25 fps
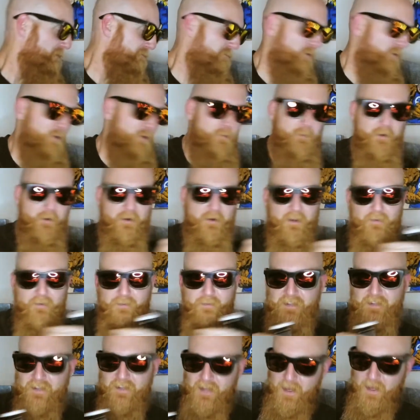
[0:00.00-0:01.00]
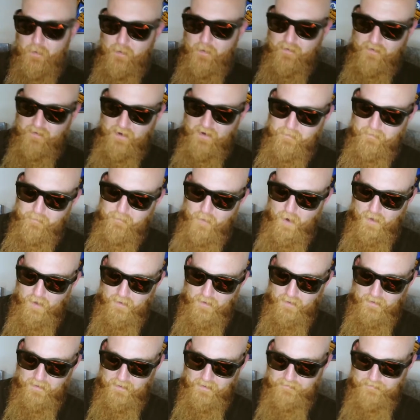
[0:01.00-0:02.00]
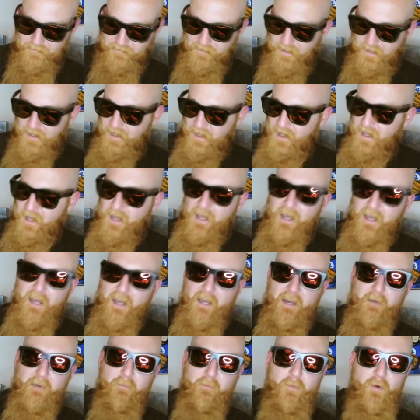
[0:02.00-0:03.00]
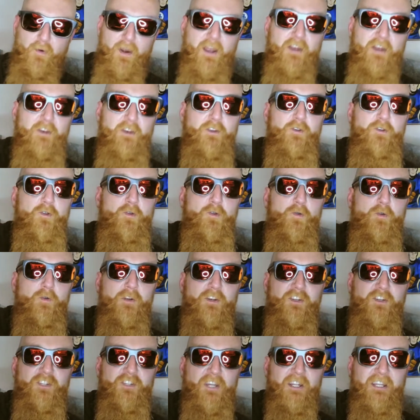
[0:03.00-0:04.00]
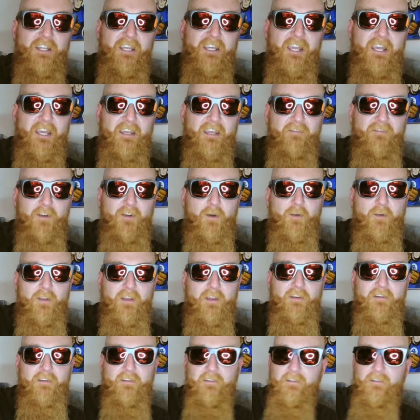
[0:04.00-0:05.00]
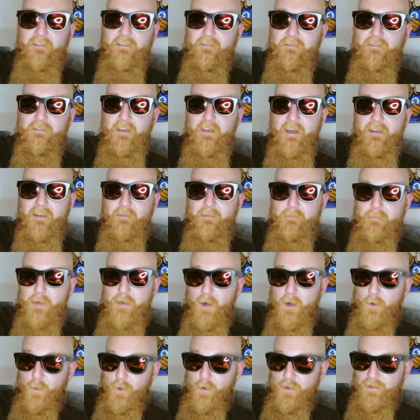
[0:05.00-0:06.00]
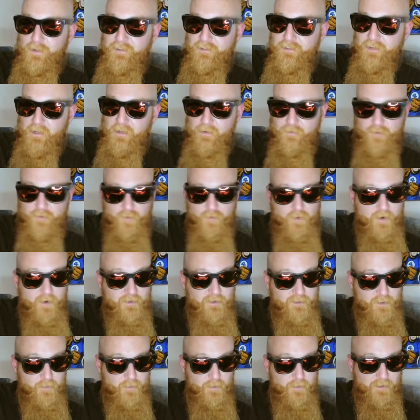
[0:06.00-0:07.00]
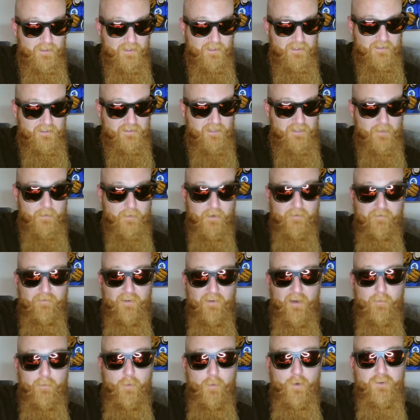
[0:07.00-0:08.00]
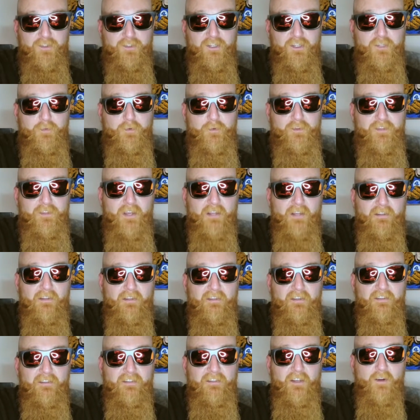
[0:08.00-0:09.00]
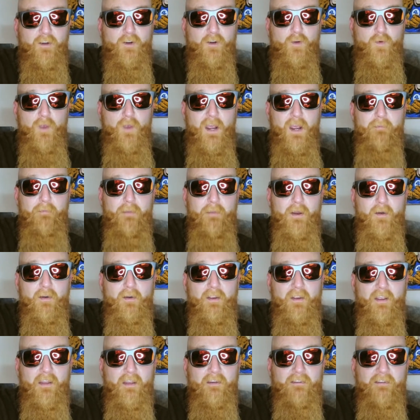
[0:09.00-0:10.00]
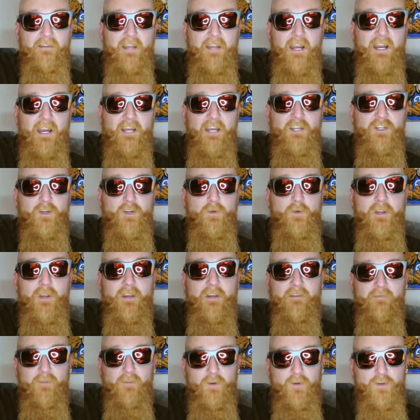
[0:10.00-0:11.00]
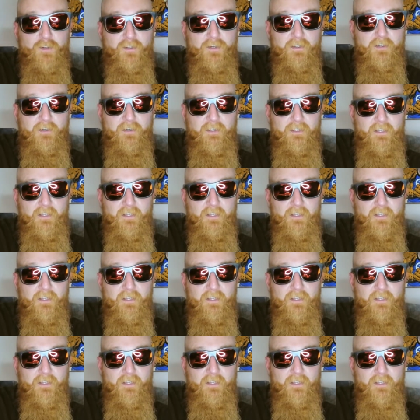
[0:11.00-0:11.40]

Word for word: For the beer of today, we've got a bottle of brand new Jelly King variant that Bellwoods out of Toronto released, coming at 5.6%. This is their cranberry and tangerine version.